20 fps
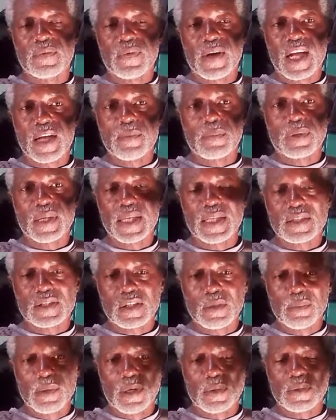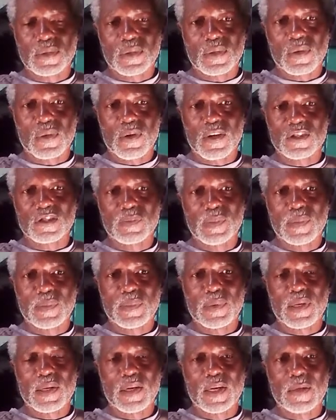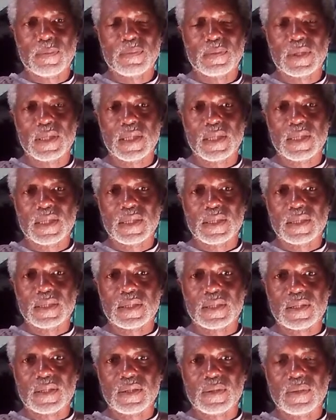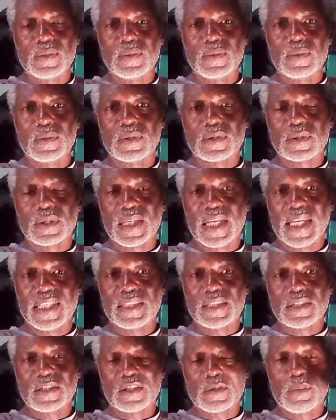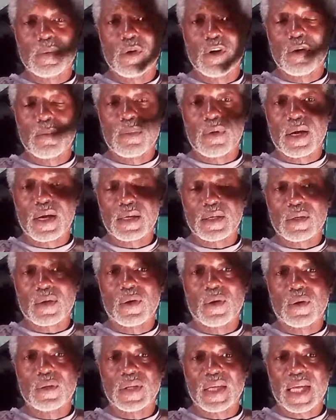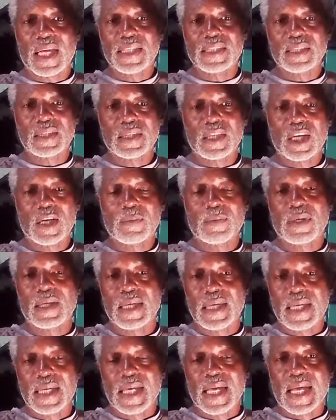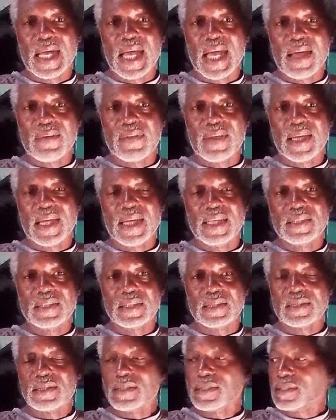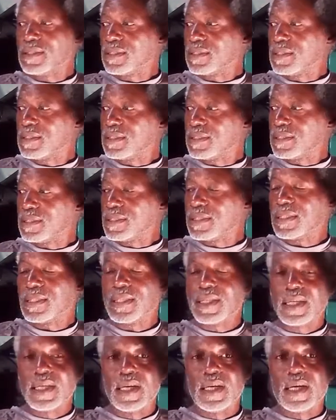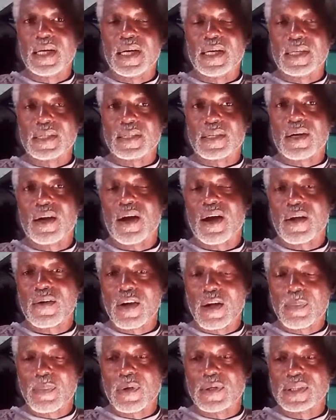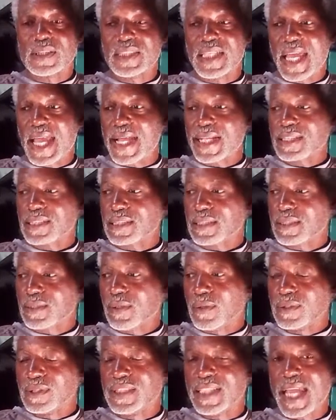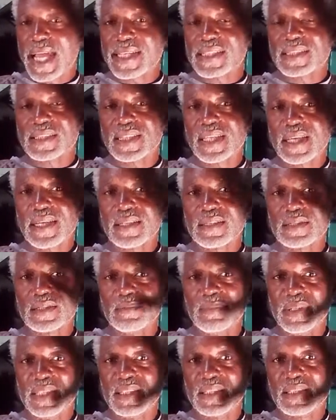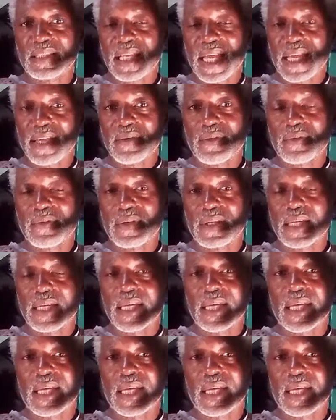Find a place to bolt the cross member up to the engine support bar to hold the engine up. Have the engine, the car up on jack stands. Be safe.